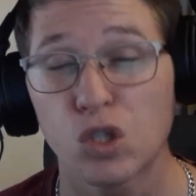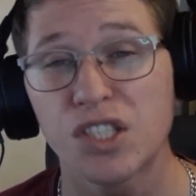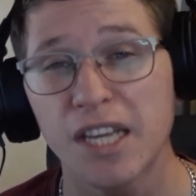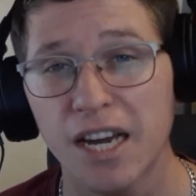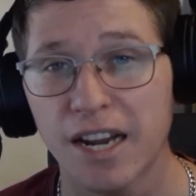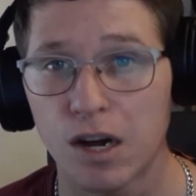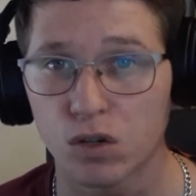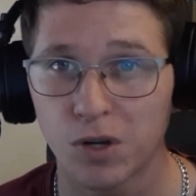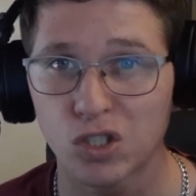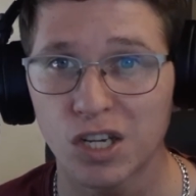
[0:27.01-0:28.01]
So stick
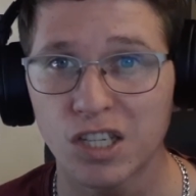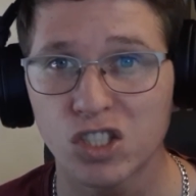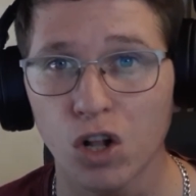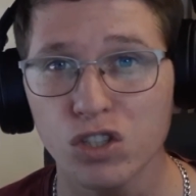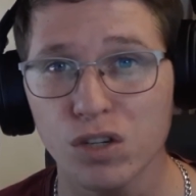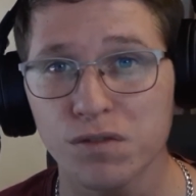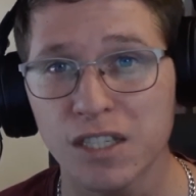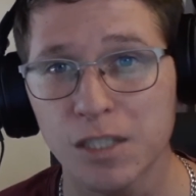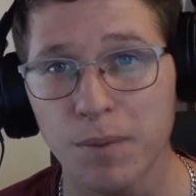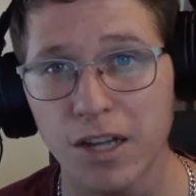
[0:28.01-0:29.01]
around, because the results of
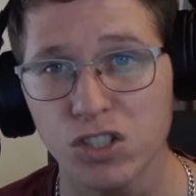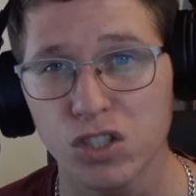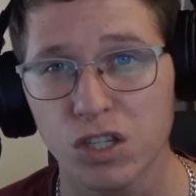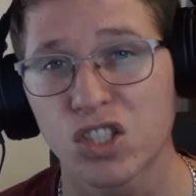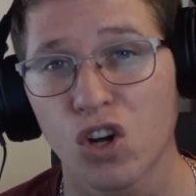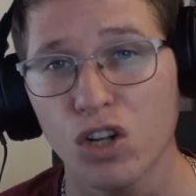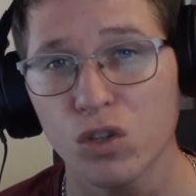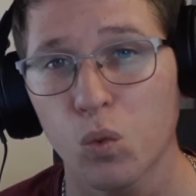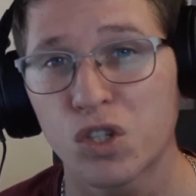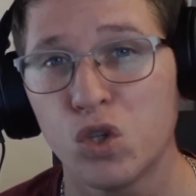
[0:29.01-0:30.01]
this match is
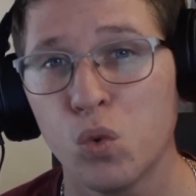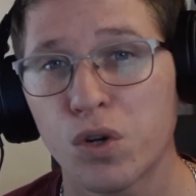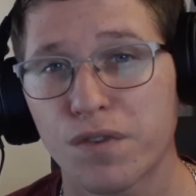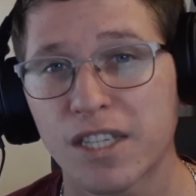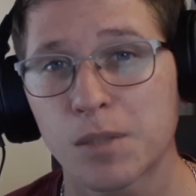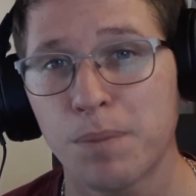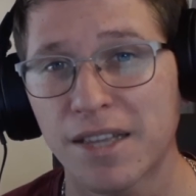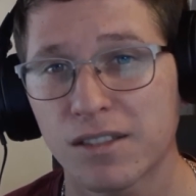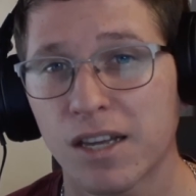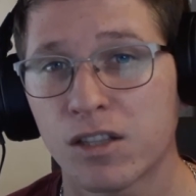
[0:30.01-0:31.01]
not what you would have
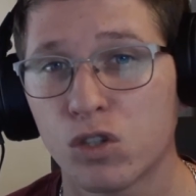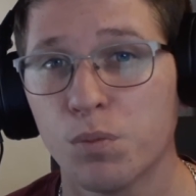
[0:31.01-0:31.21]
expected it to